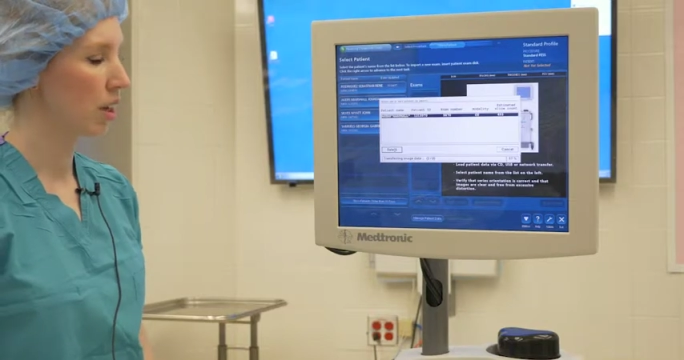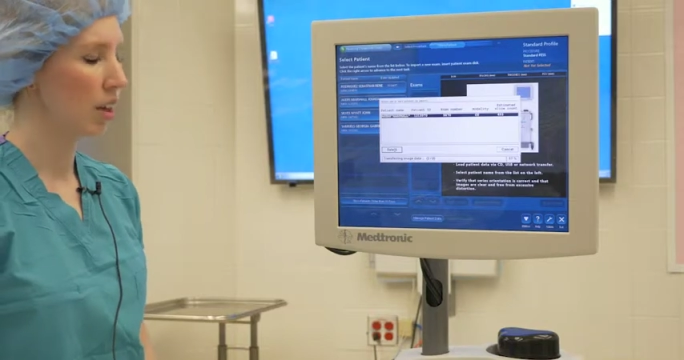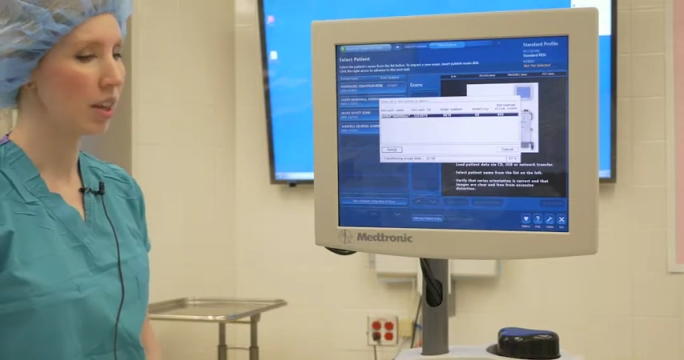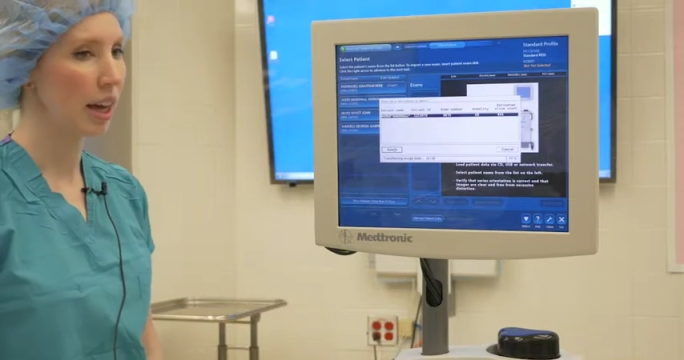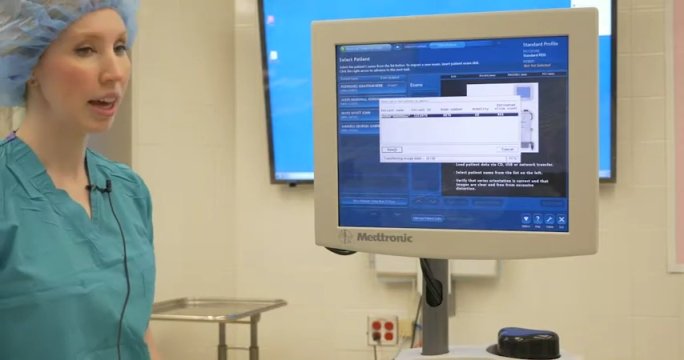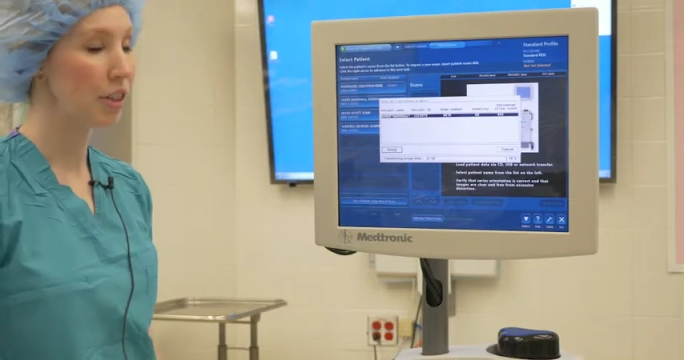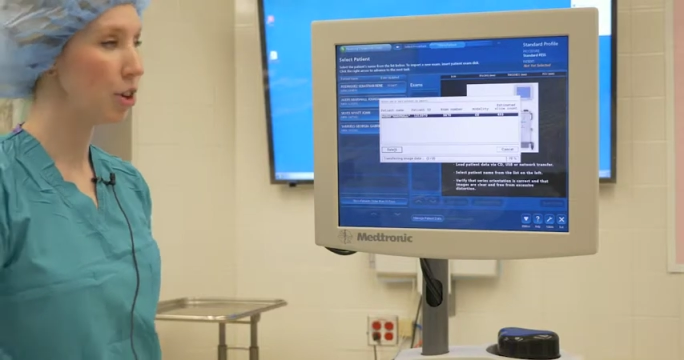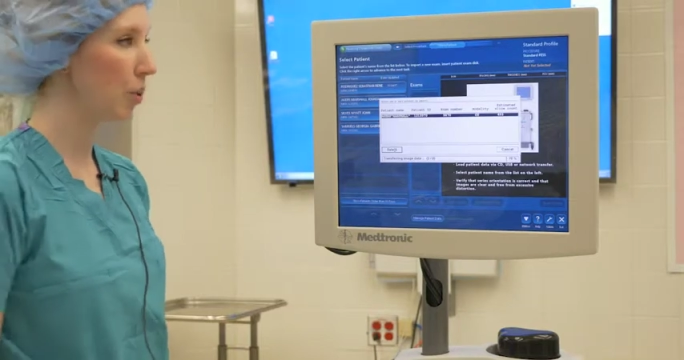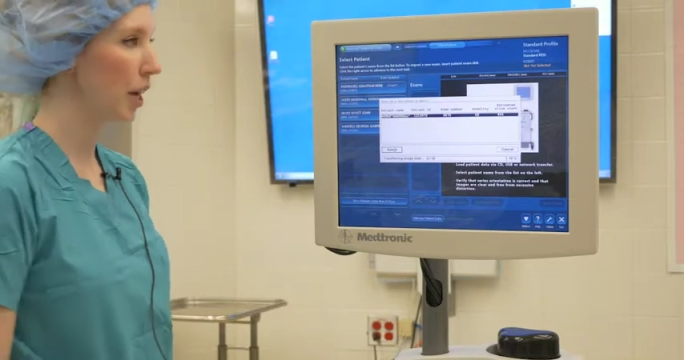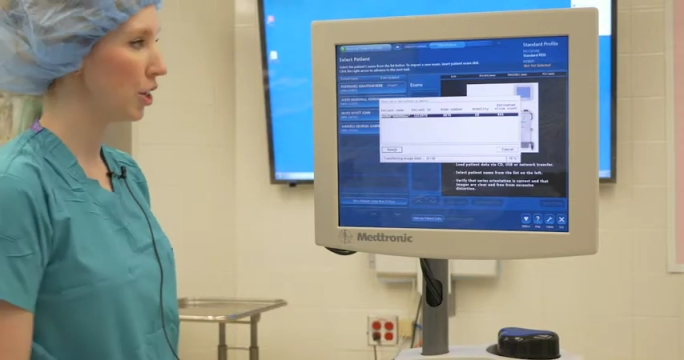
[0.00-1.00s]
The other
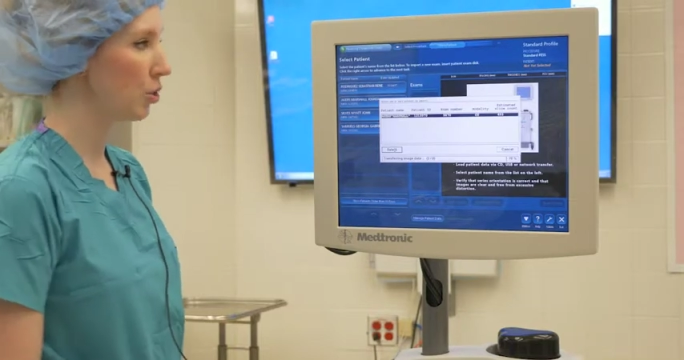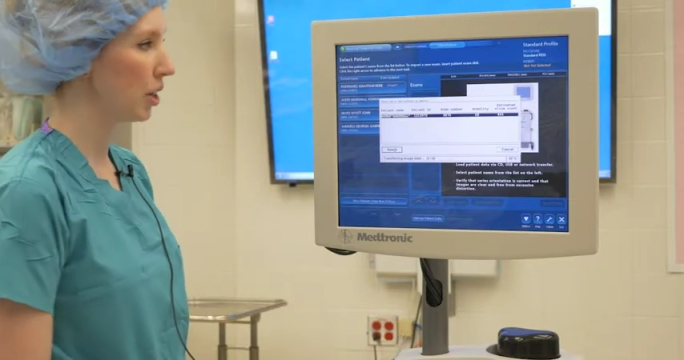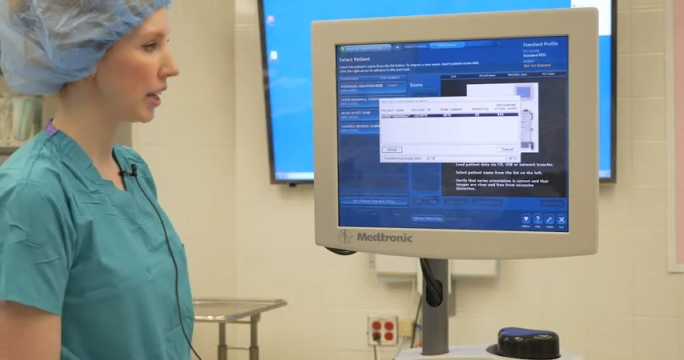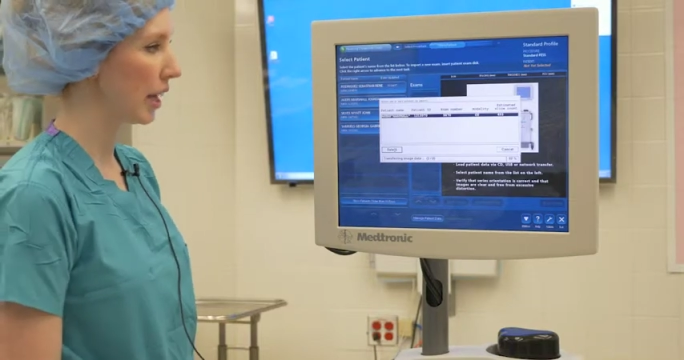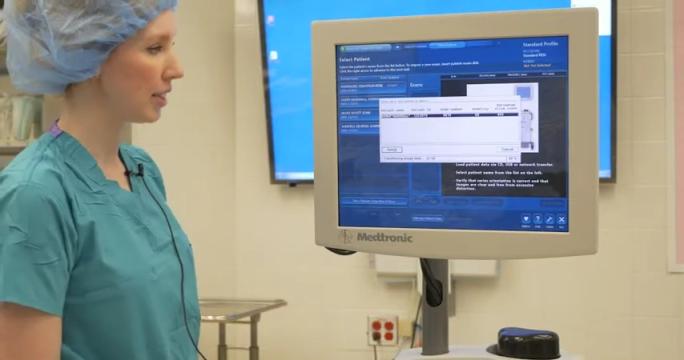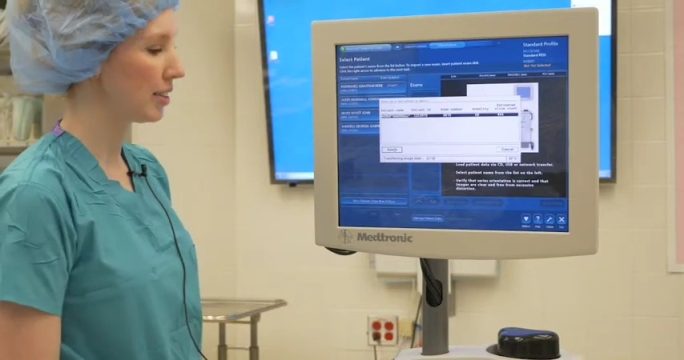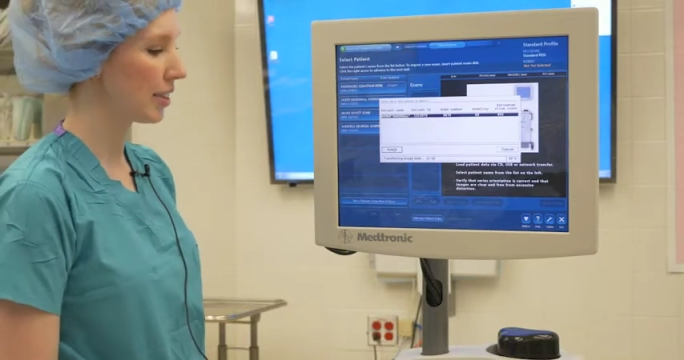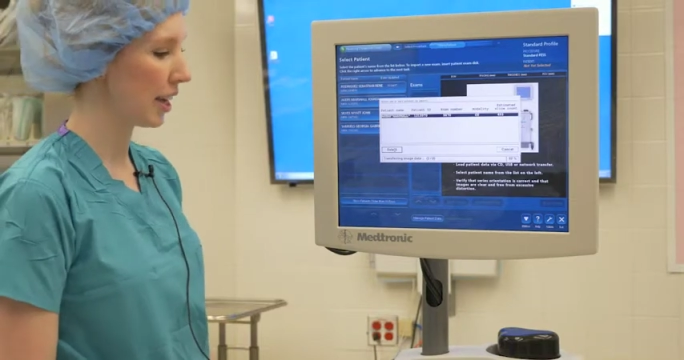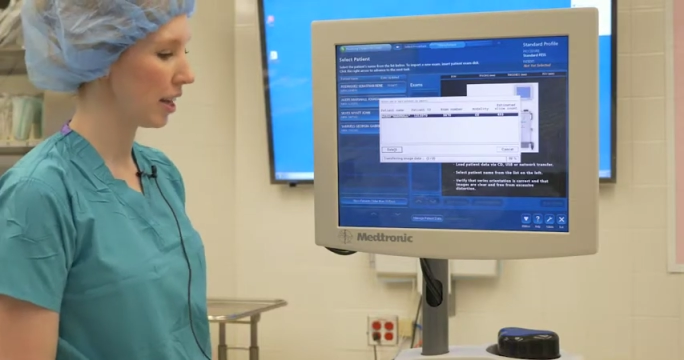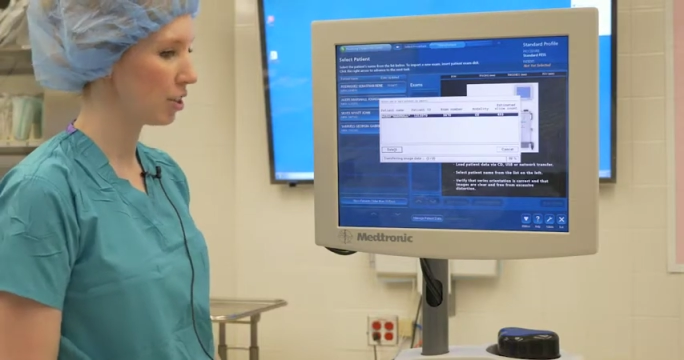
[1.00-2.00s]
way you can get a
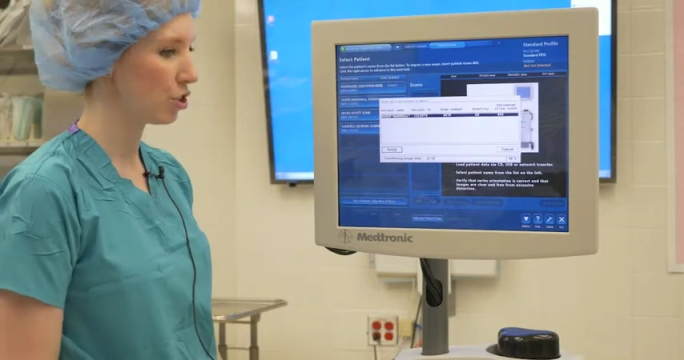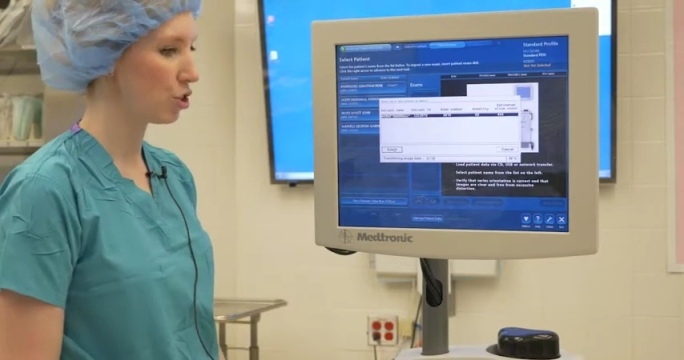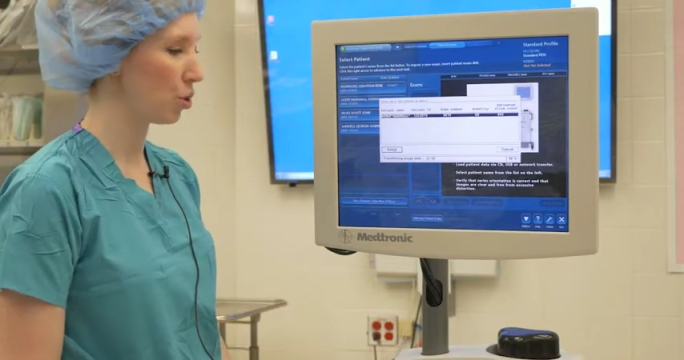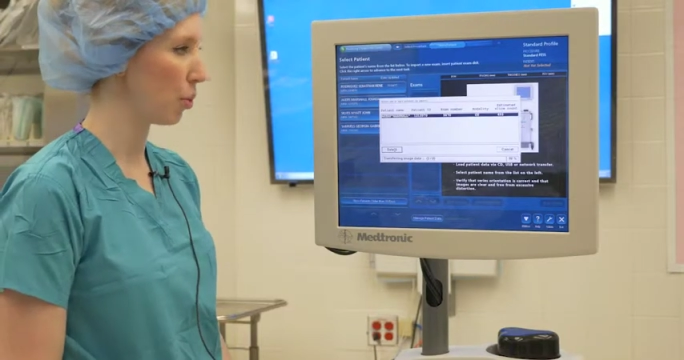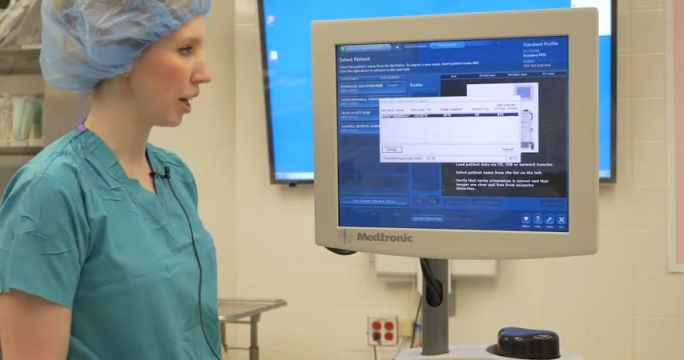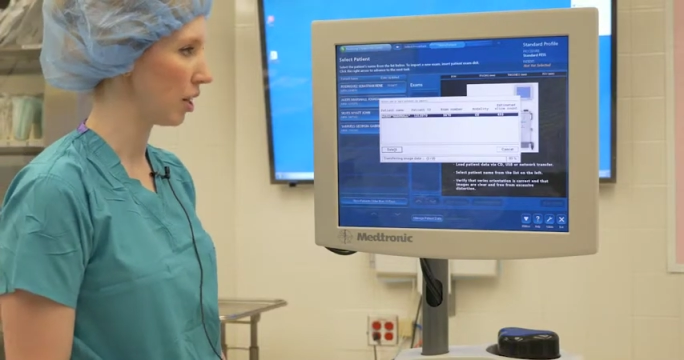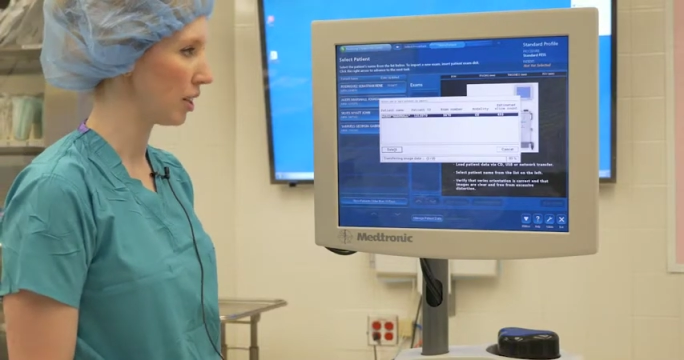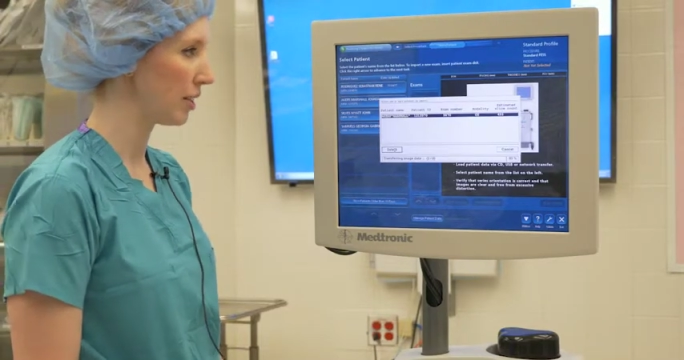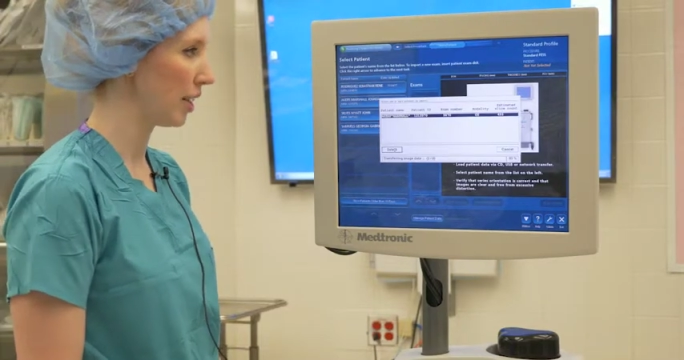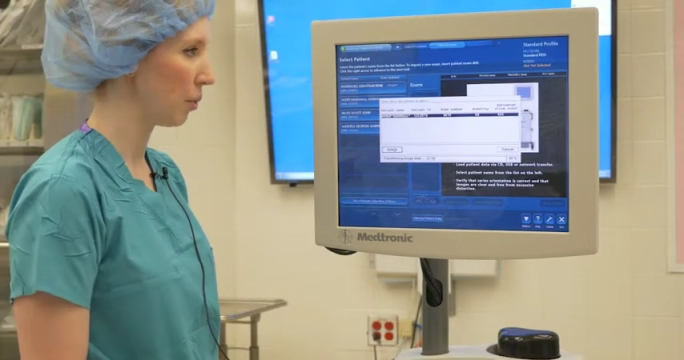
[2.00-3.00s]
scan is through the
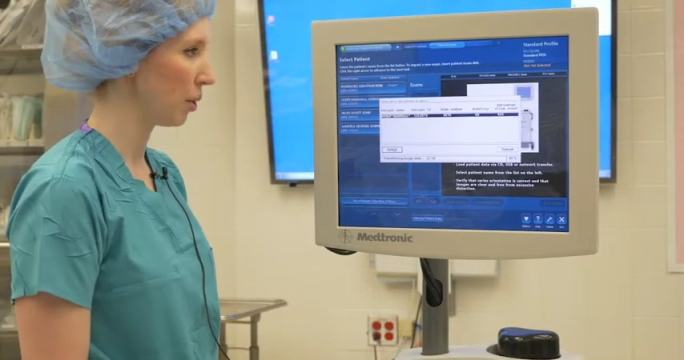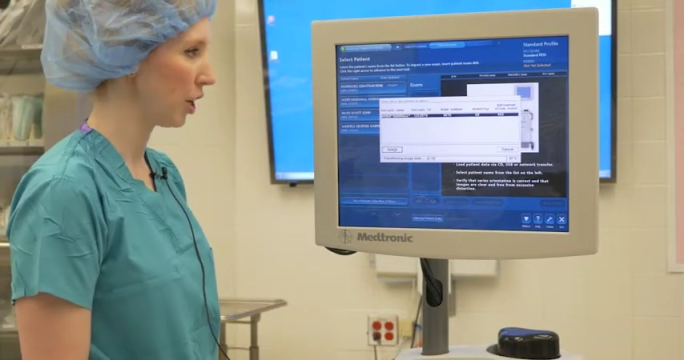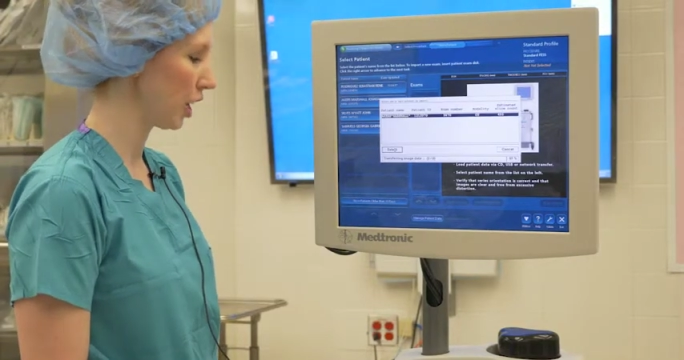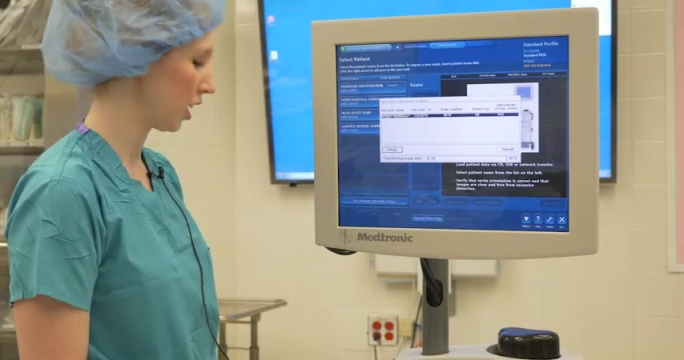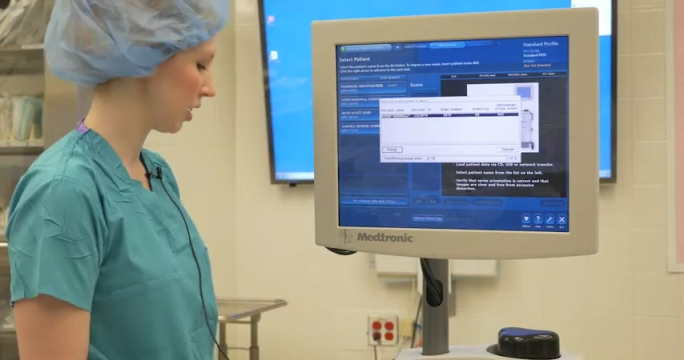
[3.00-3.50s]
wireless network.